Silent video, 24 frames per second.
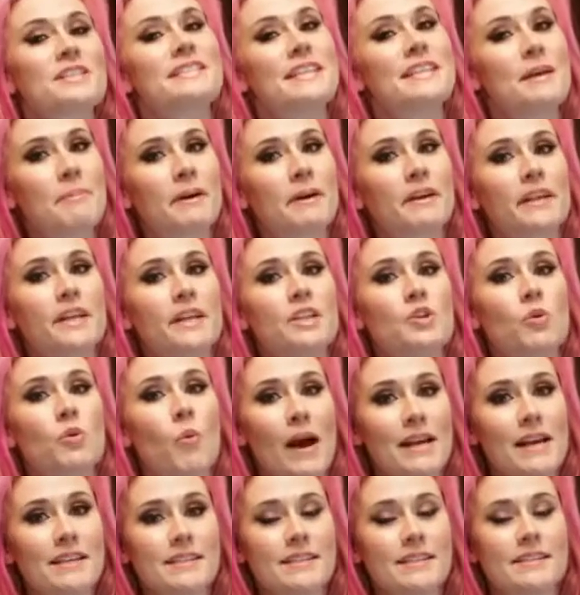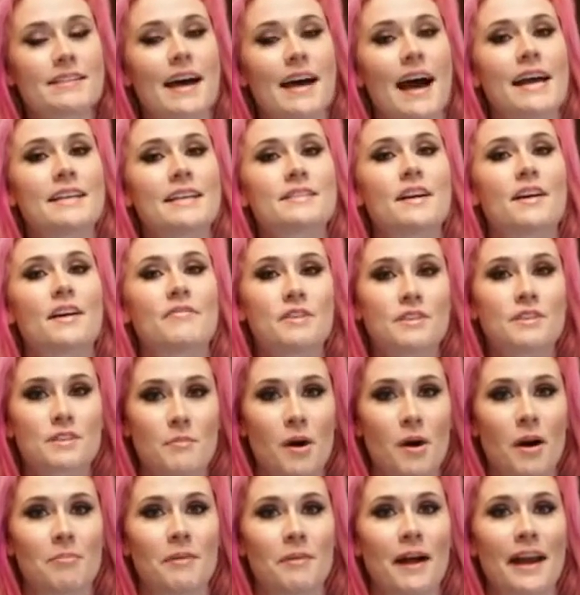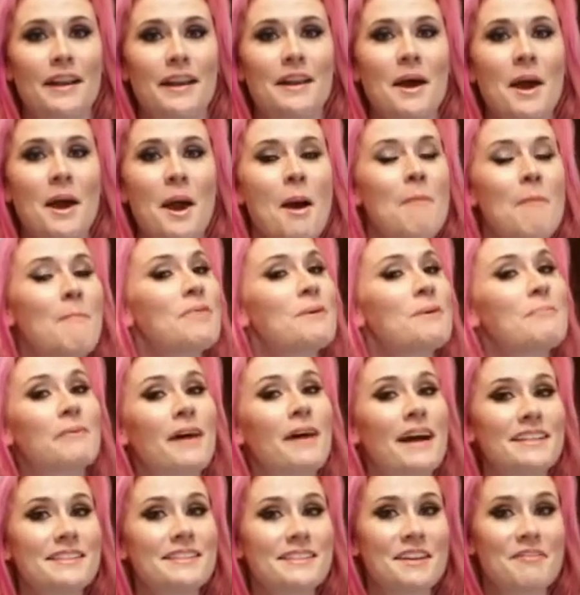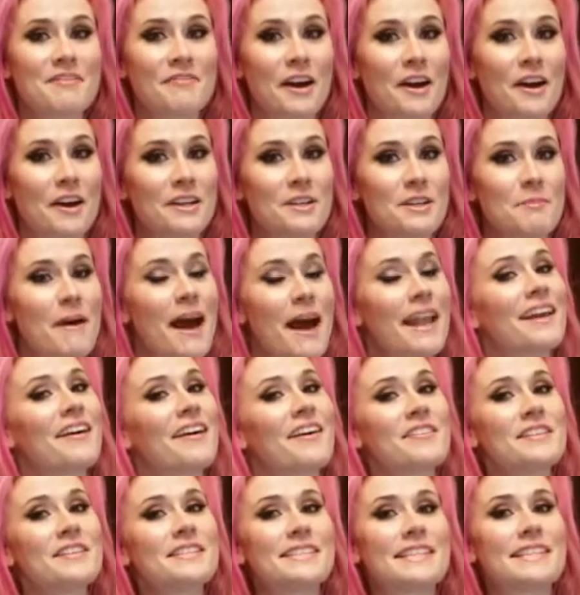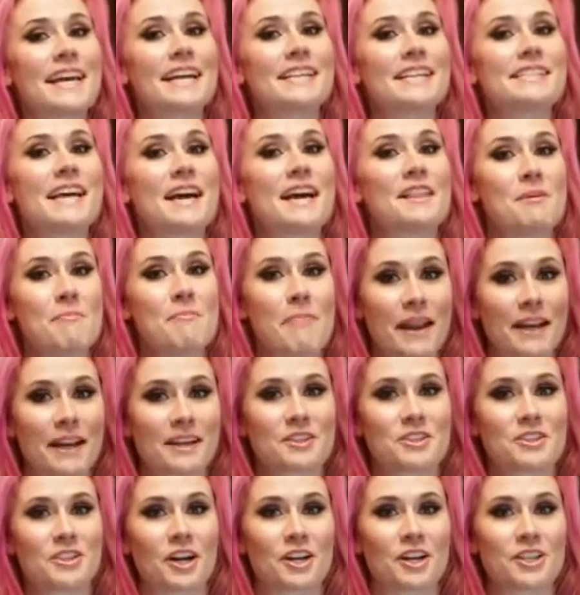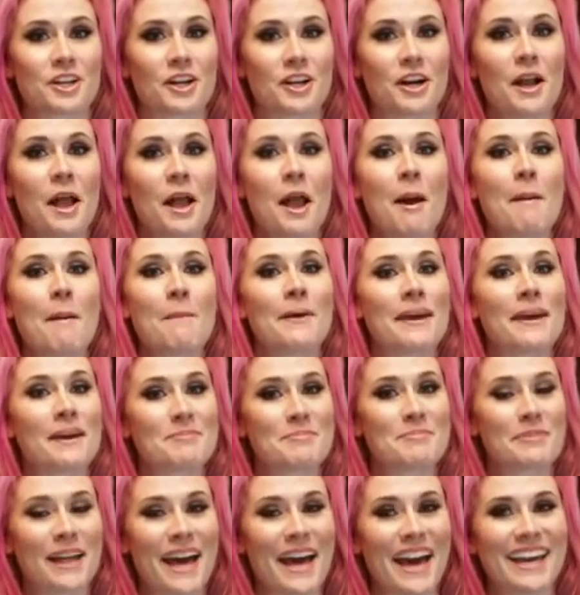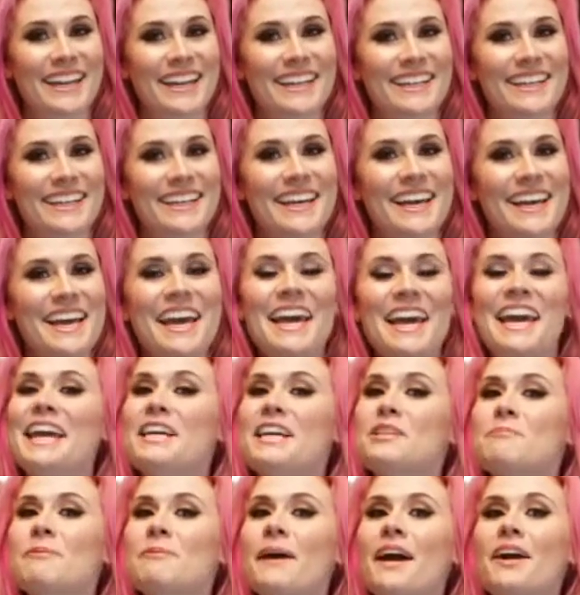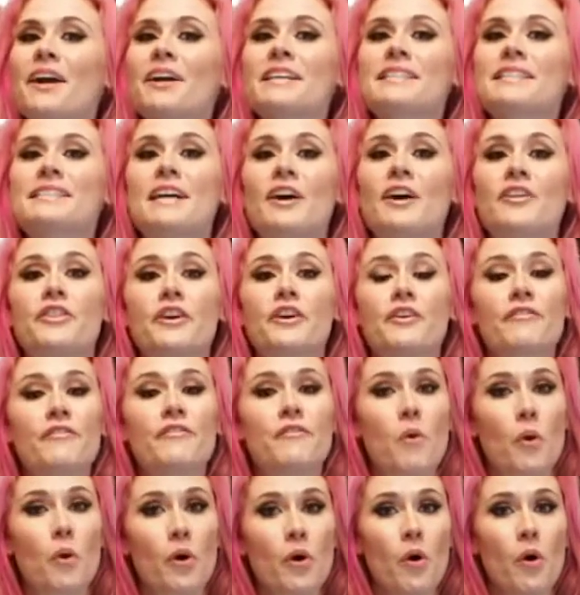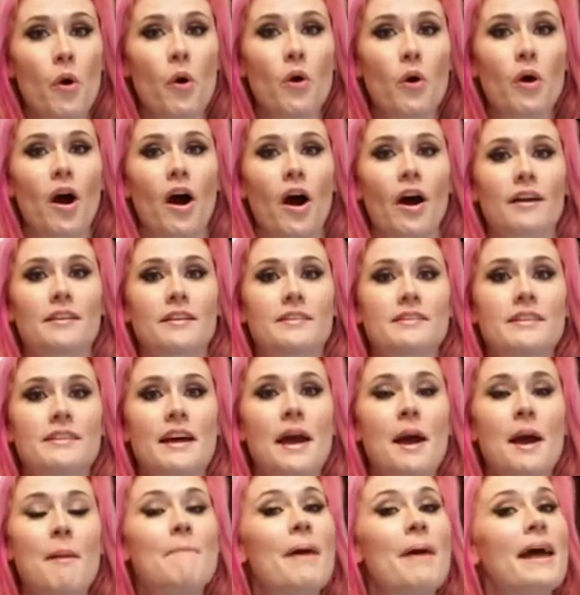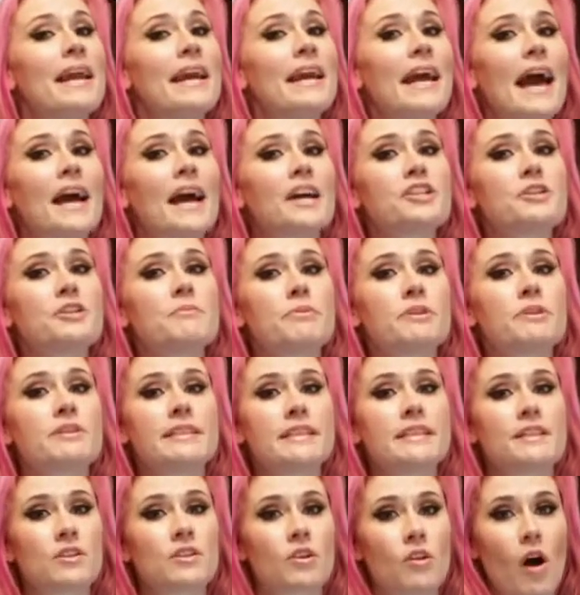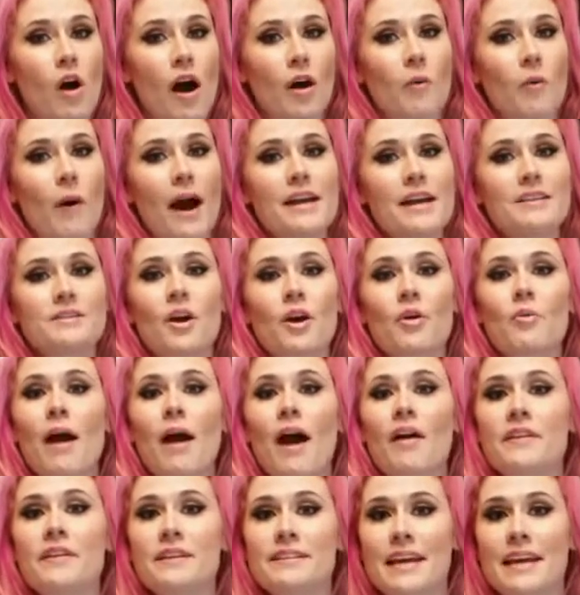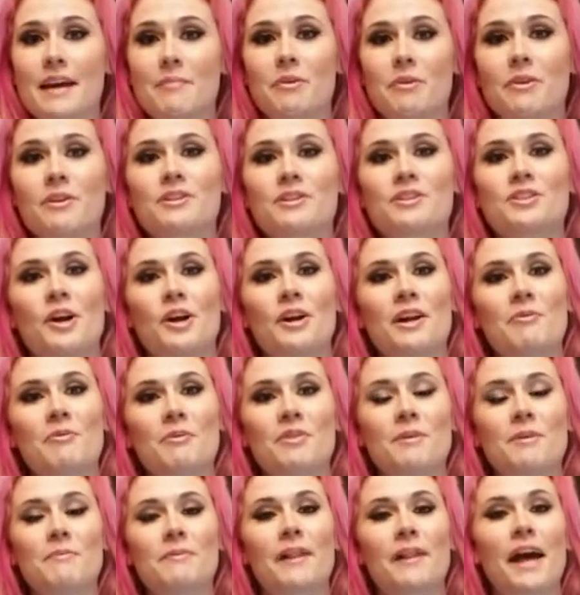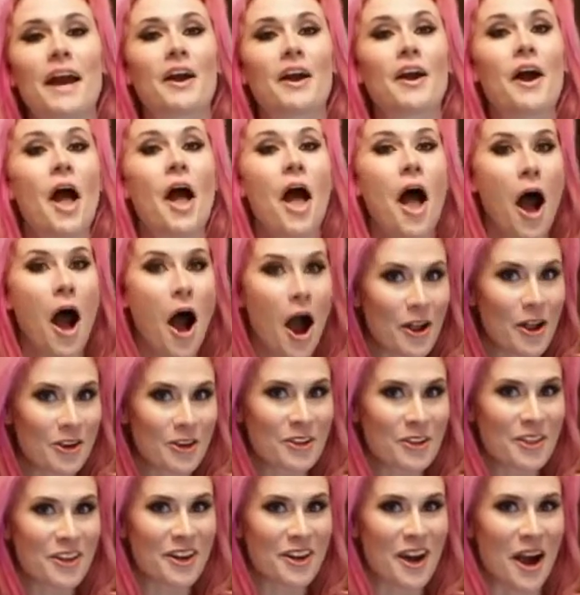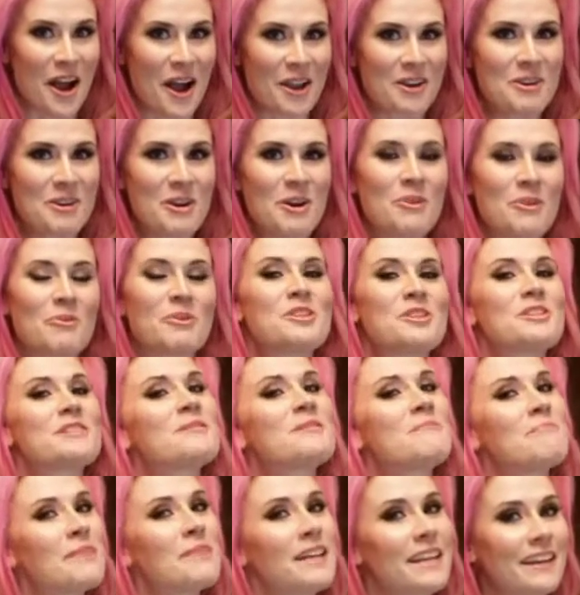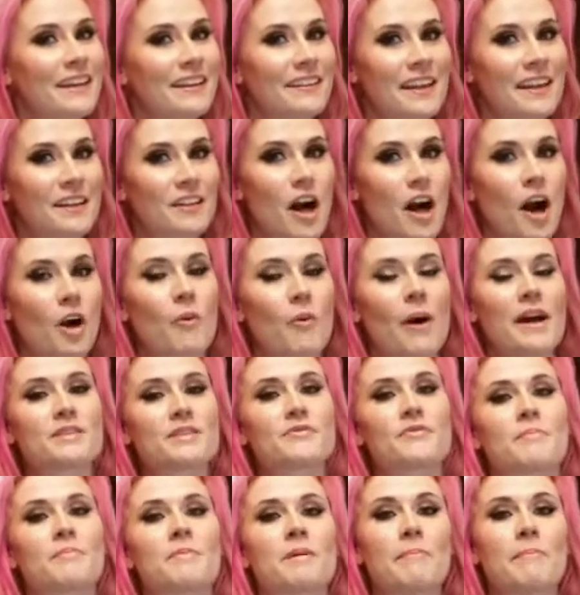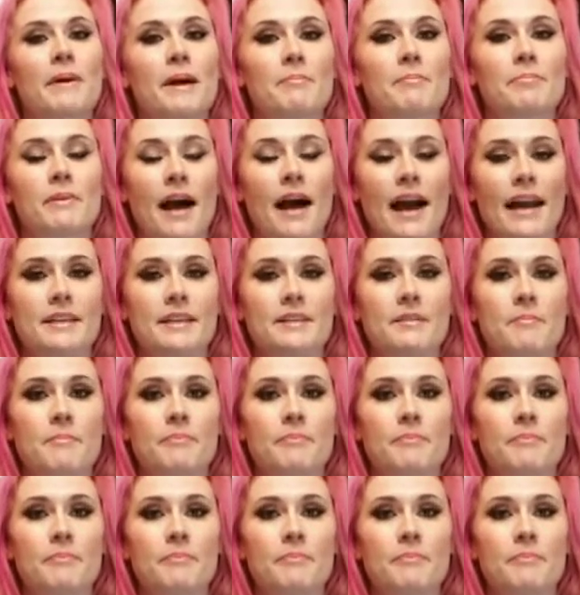typically twice the size of the small blind, but the blinds can vary depending on the stakes and the betting structure being played. Each player is dealt their 4 hole cards. Betting action proceeds clockwise around the table, starting with the player under the gun, which is immediately clockwise from the big blind.